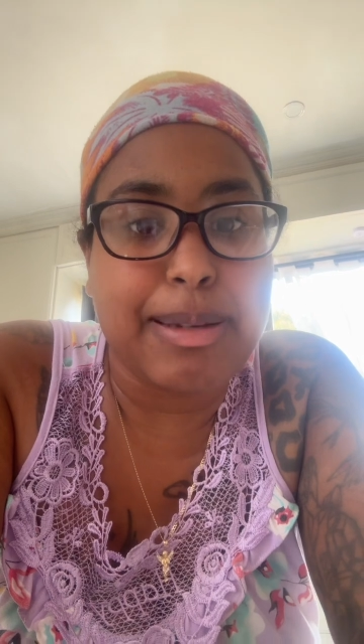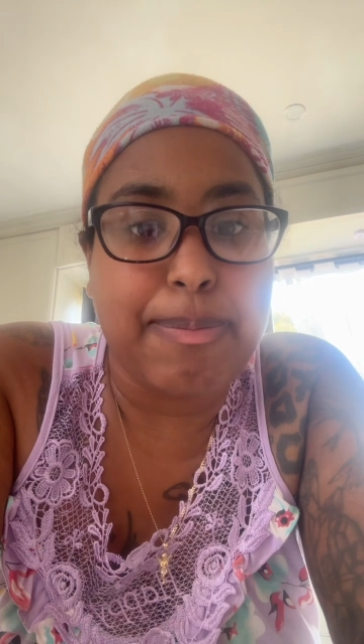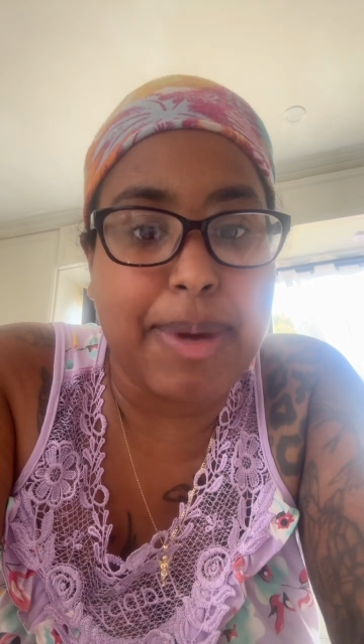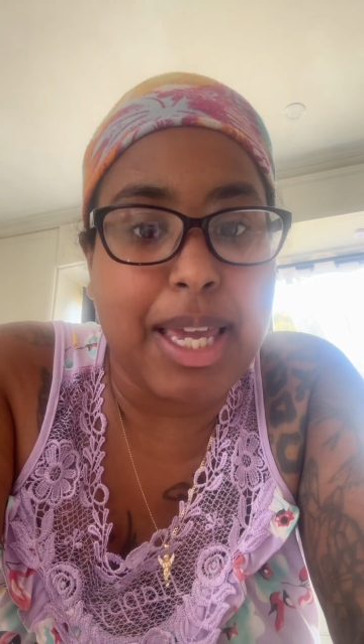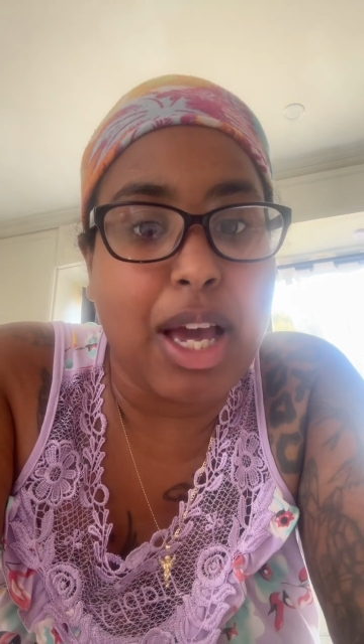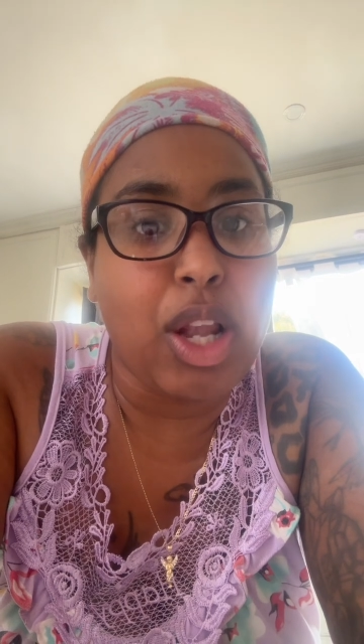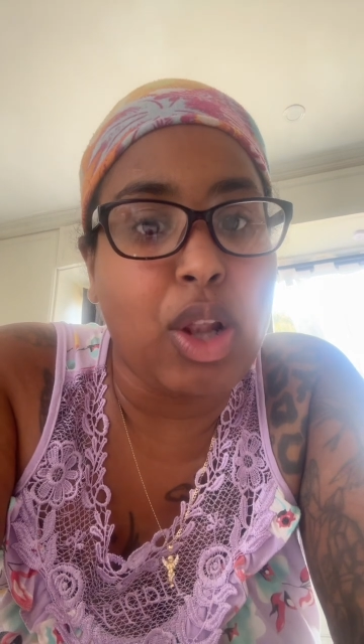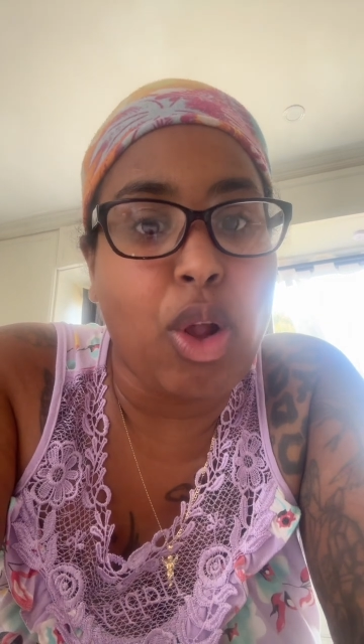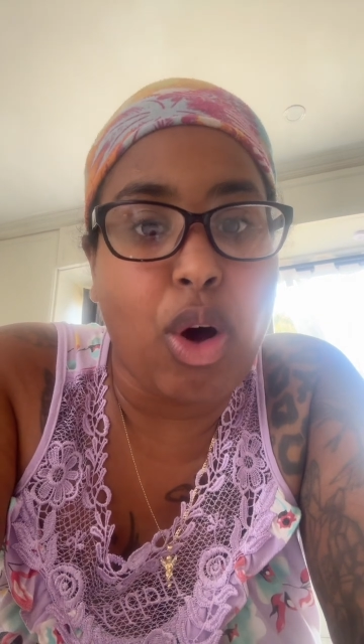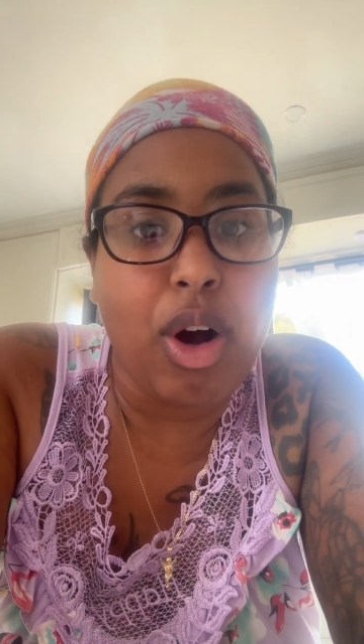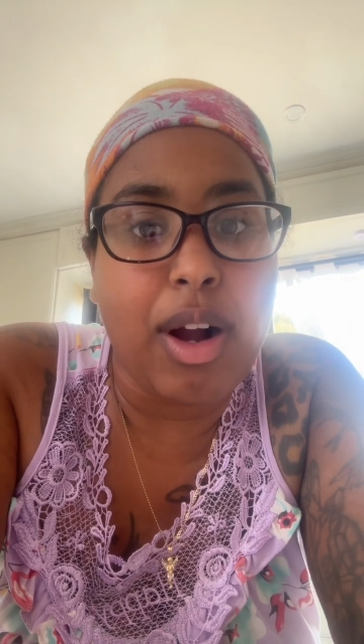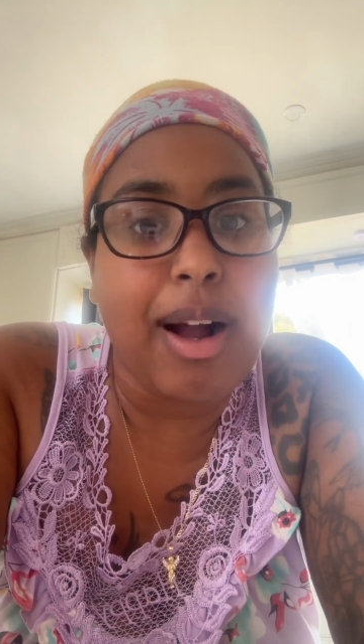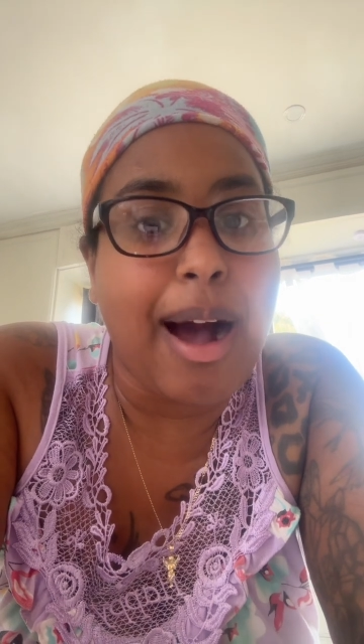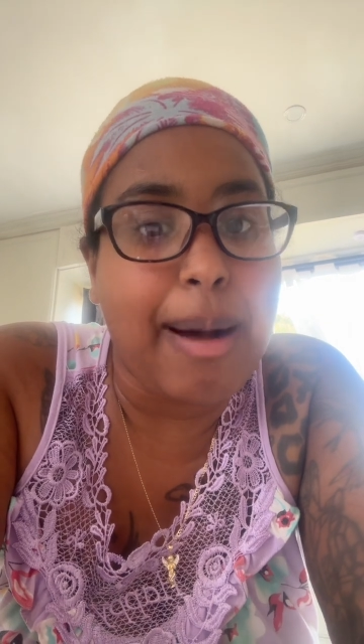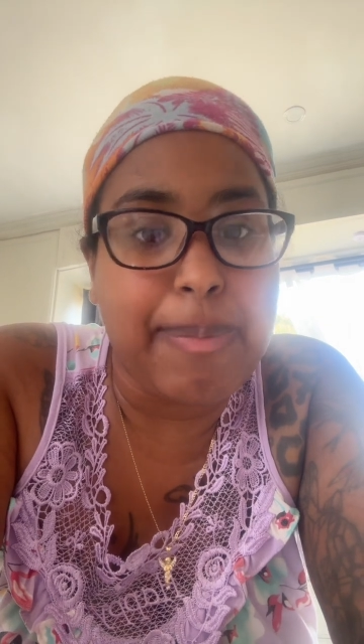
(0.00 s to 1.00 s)
to be a
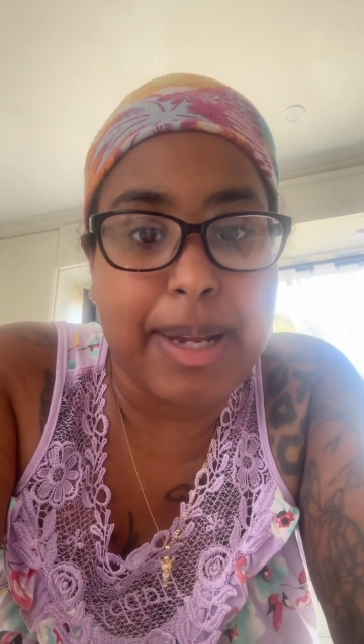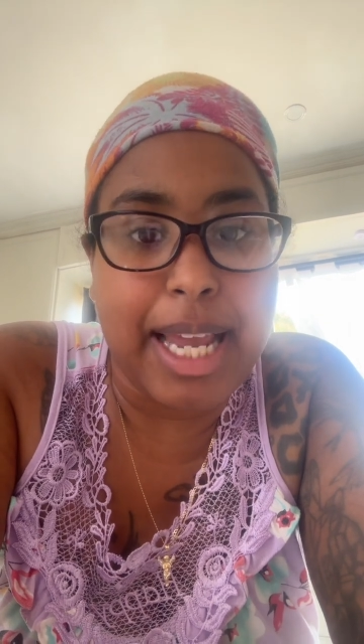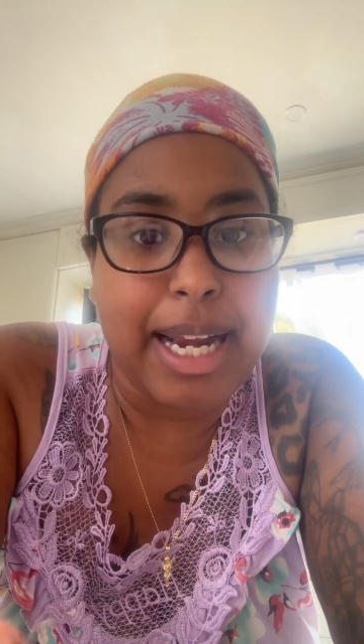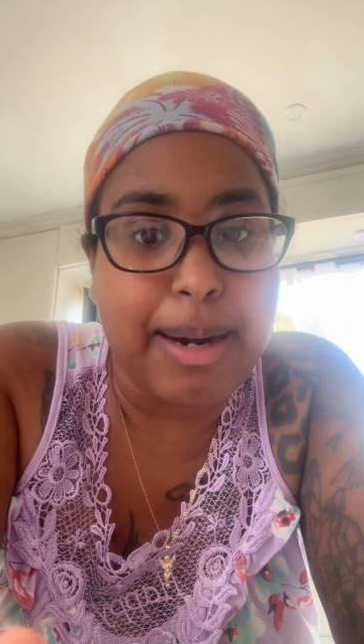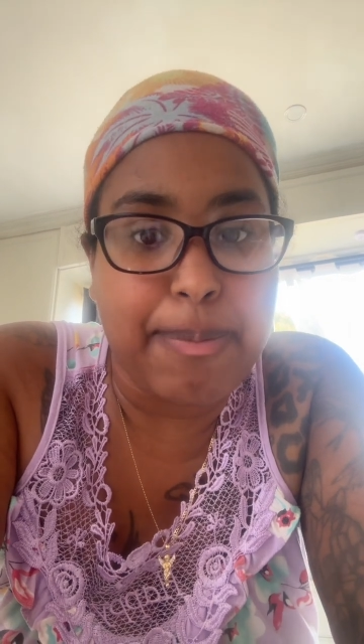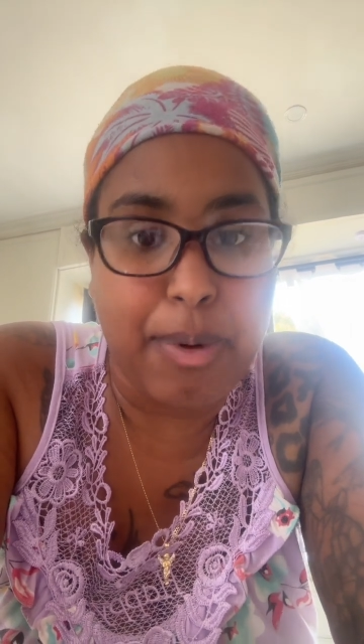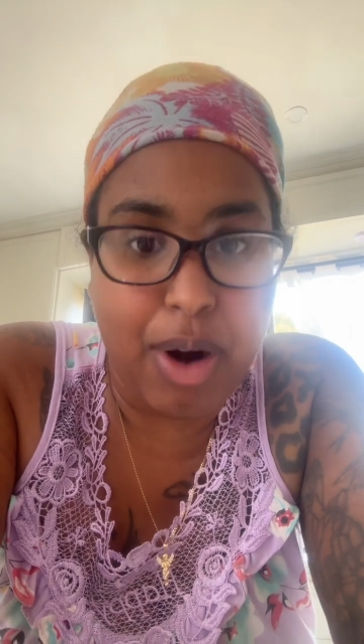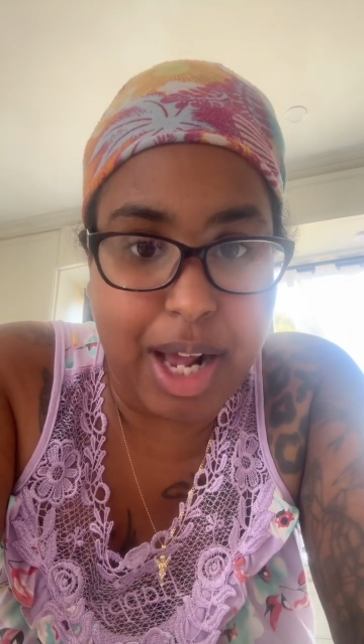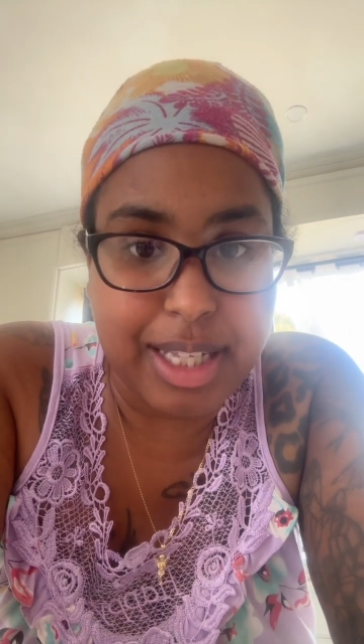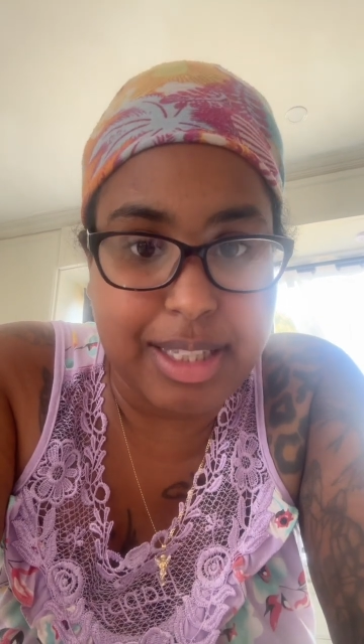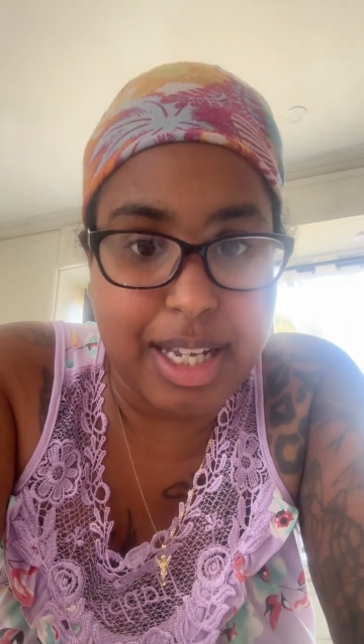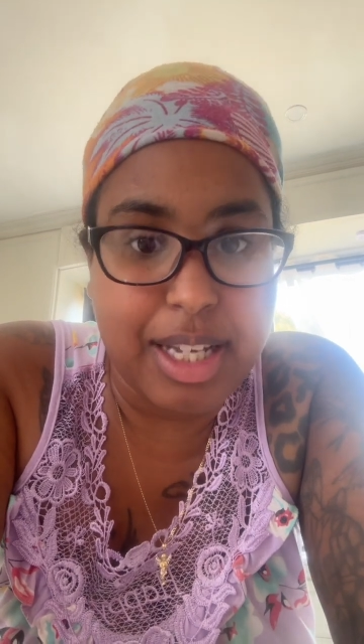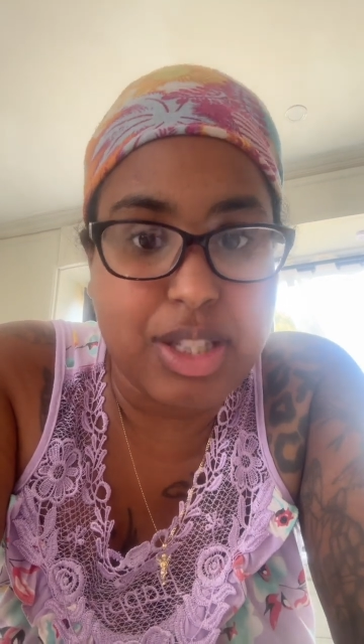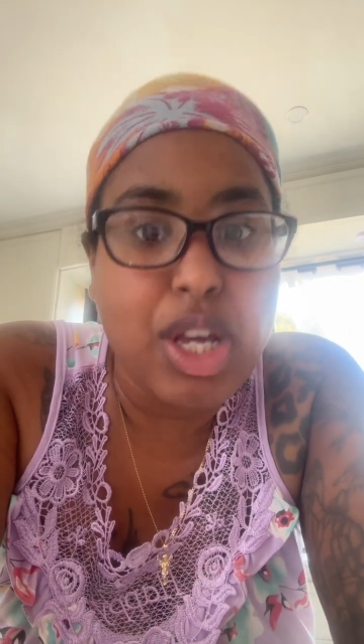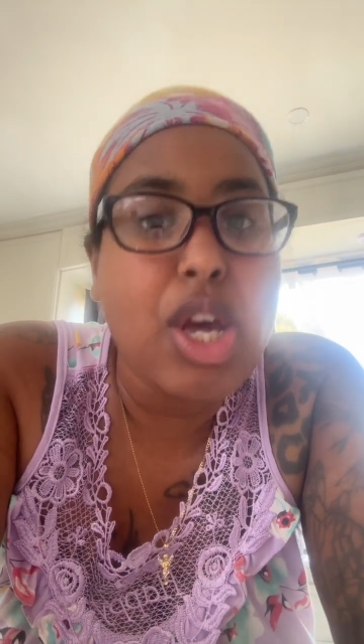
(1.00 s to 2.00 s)
long, complicated
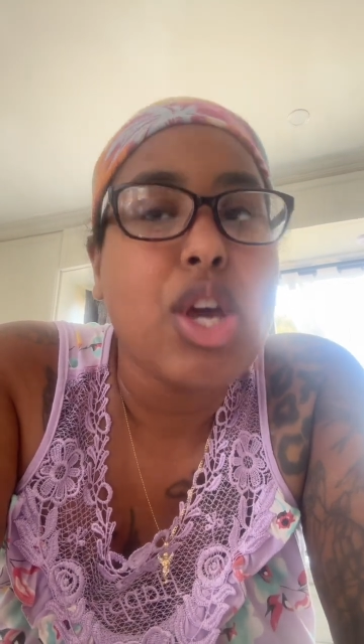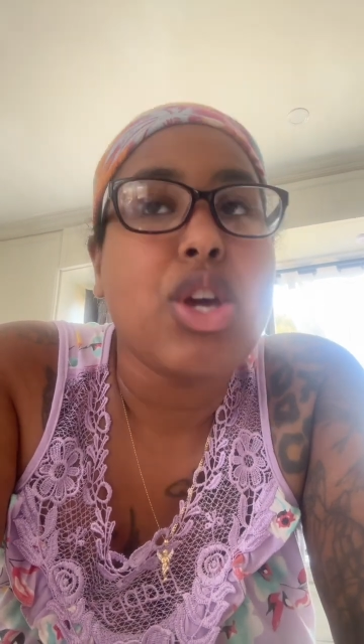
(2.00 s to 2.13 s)
process.